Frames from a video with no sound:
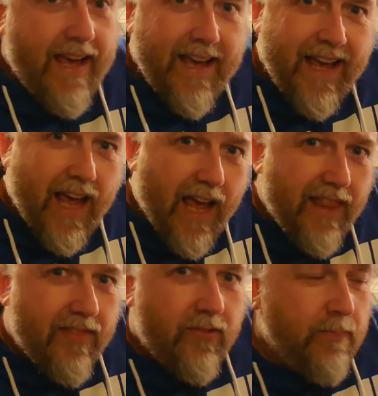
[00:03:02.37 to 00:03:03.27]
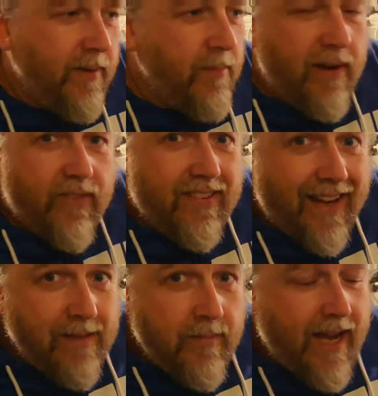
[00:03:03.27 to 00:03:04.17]
There's been a bit of
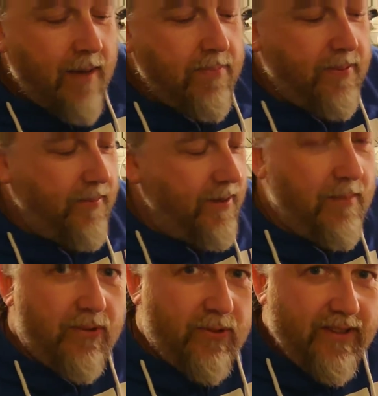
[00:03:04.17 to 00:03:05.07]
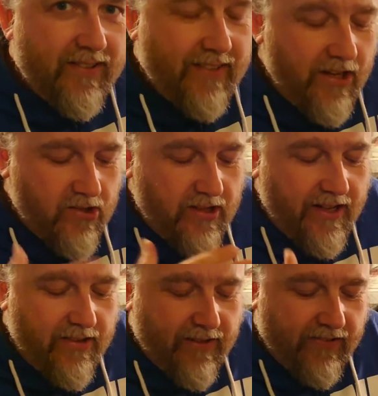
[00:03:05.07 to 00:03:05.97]
a time gap between this
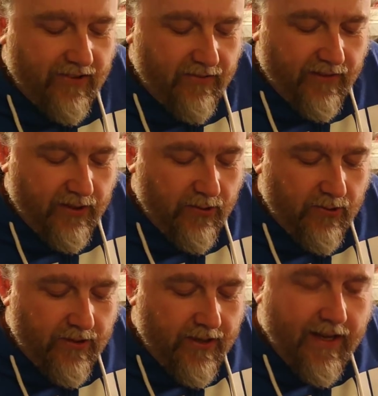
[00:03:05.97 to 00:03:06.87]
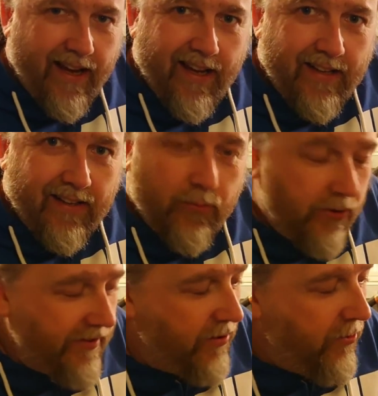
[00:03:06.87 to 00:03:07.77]
section and the rest of the video, and
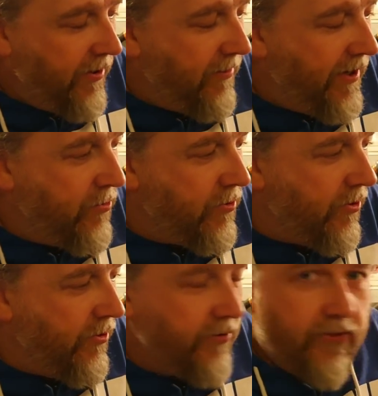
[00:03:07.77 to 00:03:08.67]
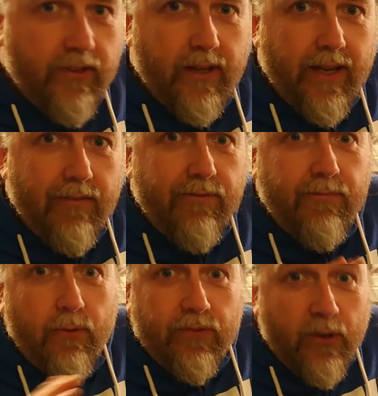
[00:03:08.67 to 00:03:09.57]
it's worked out quite well because
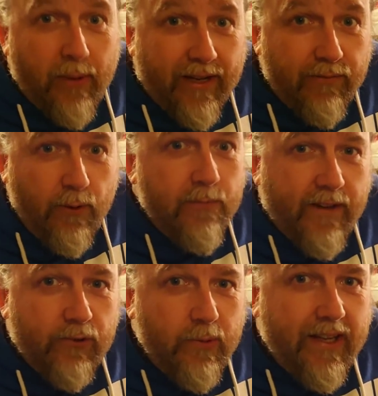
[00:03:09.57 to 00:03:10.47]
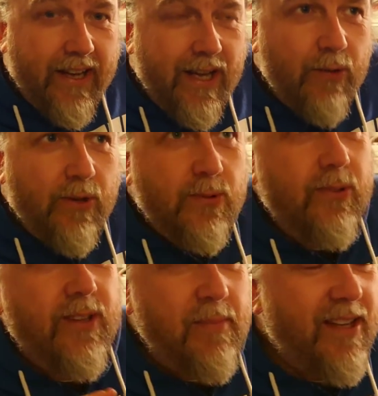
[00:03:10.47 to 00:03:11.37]
obviously we had Foamfest weekend,
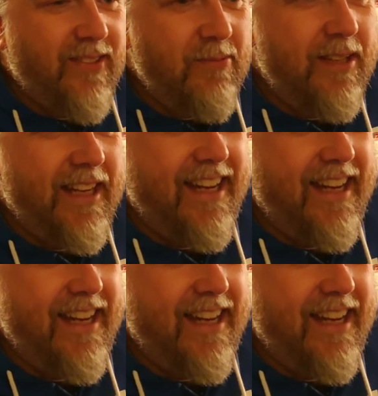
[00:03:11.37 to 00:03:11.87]
which was an amazing